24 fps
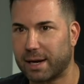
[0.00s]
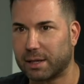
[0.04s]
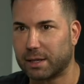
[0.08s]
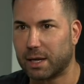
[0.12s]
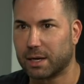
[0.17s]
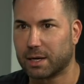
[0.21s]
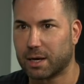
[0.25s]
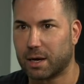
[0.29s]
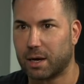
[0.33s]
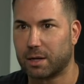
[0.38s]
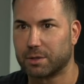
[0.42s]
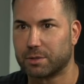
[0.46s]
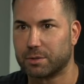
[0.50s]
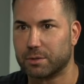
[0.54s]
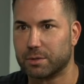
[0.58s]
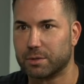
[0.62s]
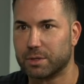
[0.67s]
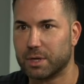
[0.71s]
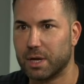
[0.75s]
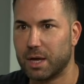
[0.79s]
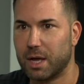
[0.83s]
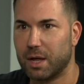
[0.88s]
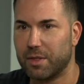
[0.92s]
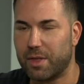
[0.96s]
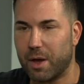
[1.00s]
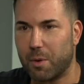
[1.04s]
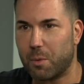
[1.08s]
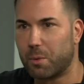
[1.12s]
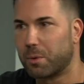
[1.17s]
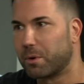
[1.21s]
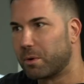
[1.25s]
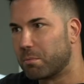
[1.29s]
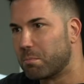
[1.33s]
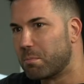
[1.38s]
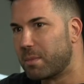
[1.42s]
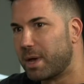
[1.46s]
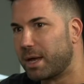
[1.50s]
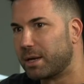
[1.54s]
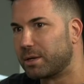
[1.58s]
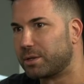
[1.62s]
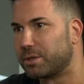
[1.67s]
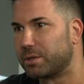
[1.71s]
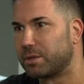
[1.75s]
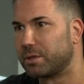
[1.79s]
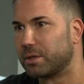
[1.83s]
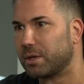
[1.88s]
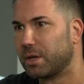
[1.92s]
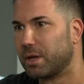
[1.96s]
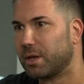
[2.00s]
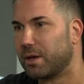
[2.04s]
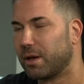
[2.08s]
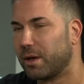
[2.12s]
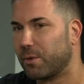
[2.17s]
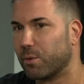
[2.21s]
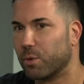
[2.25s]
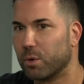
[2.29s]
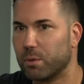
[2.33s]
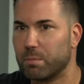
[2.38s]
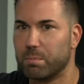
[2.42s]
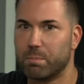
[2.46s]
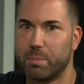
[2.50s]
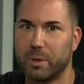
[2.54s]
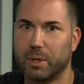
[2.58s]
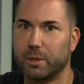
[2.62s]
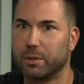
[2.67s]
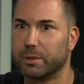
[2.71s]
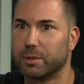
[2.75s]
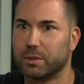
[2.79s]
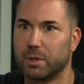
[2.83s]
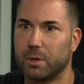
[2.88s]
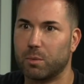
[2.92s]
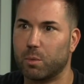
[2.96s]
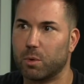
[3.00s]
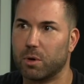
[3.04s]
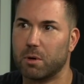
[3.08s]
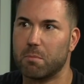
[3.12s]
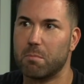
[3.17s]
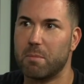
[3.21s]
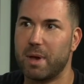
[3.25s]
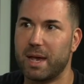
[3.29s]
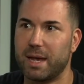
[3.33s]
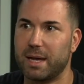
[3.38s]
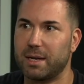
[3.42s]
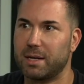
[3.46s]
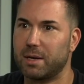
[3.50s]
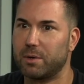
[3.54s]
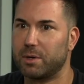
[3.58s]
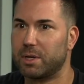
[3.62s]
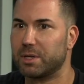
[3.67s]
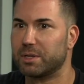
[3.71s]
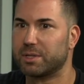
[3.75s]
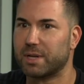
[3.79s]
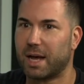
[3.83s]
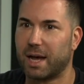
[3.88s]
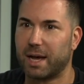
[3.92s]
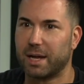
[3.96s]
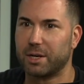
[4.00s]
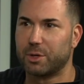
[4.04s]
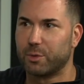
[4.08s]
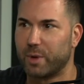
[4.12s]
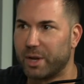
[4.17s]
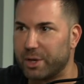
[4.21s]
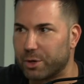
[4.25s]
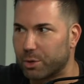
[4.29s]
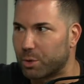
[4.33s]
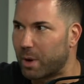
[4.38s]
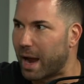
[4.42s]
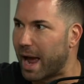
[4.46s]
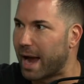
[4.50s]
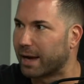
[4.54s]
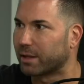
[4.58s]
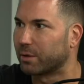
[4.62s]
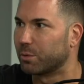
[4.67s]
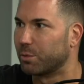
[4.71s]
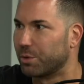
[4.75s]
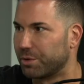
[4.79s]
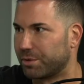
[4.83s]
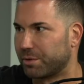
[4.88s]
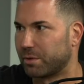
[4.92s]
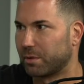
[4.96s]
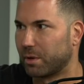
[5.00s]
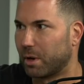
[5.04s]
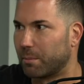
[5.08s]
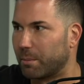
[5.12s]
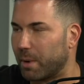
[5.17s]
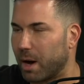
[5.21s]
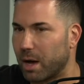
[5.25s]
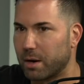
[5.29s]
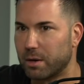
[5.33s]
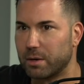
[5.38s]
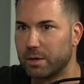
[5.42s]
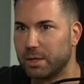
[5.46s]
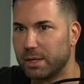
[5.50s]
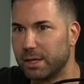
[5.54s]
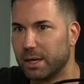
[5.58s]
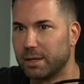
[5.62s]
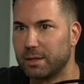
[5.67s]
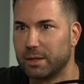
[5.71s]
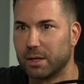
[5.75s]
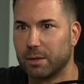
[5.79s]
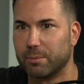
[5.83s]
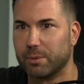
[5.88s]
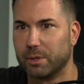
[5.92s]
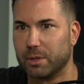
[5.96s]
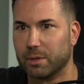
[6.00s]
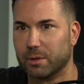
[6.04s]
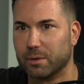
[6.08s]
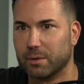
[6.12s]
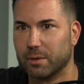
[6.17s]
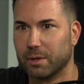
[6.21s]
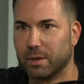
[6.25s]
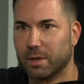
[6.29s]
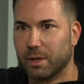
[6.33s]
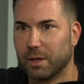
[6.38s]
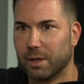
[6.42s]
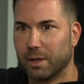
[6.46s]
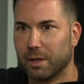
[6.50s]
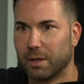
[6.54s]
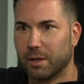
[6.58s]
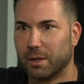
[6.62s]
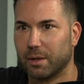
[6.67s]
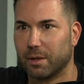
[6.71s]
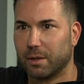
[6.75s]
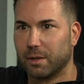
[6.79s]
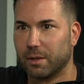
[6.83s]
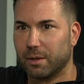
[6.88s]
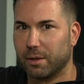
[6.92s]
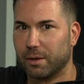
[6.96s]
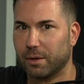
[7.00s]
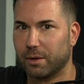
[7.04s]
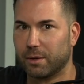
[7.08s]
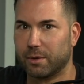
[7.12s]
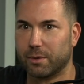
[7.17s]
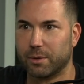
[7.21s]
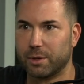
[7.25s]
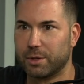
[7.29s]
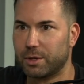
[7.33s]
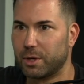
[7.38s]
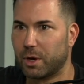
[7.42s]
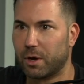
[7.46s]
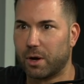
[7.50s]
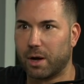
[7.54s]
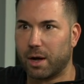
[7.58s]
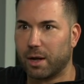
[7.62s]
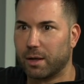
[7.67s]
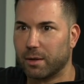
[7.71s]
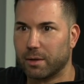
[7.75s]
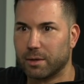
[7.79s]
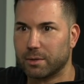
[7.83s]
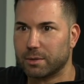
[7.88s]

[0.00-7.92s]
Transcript: analog consoles that weren't built and weren't made and designed to interact with a modern DAW, or DAW.